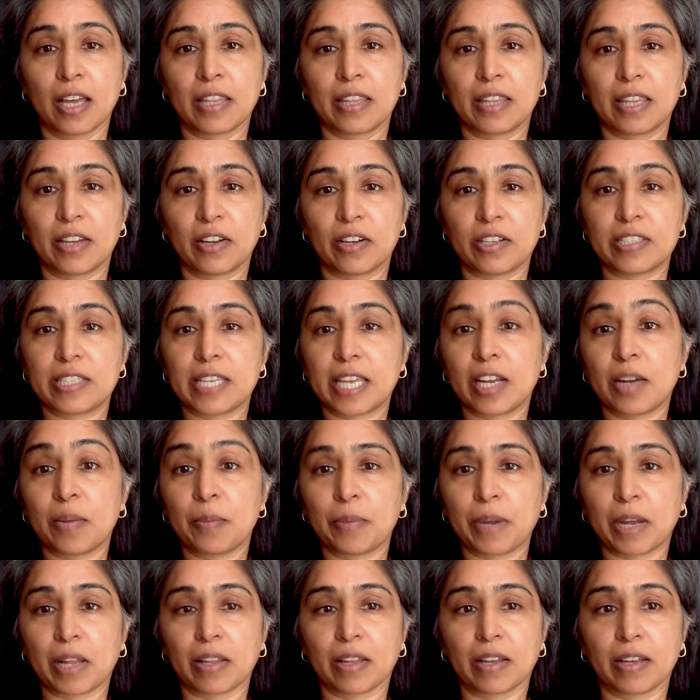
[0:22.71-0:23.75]
They are Data
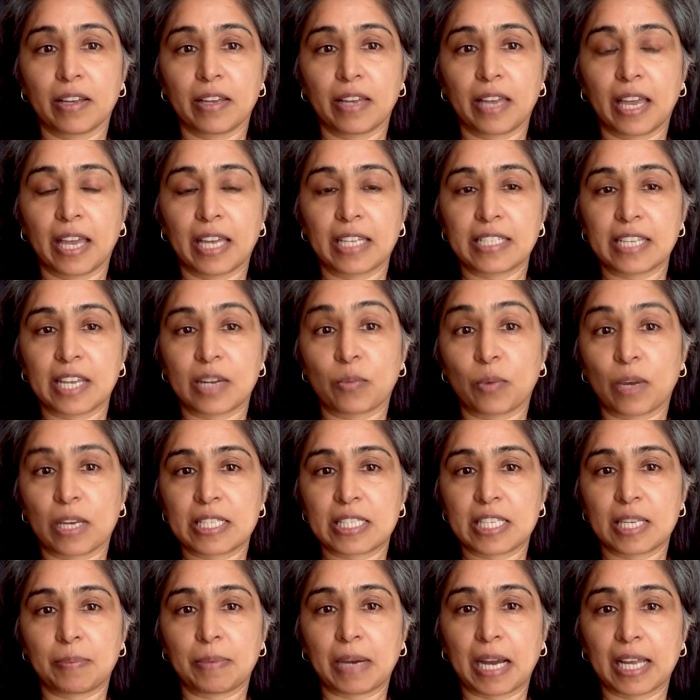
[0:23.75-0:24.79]
Umbrella and
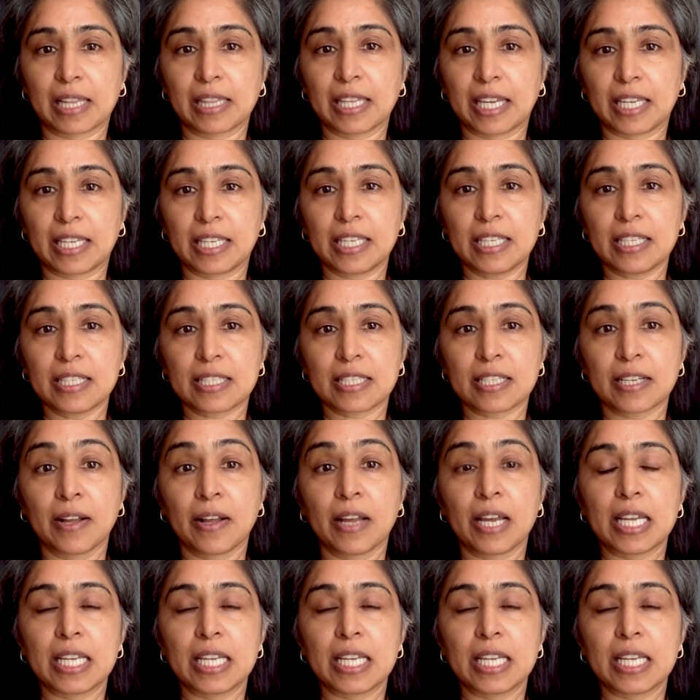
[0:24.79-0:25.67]
NYC Pi Ladies.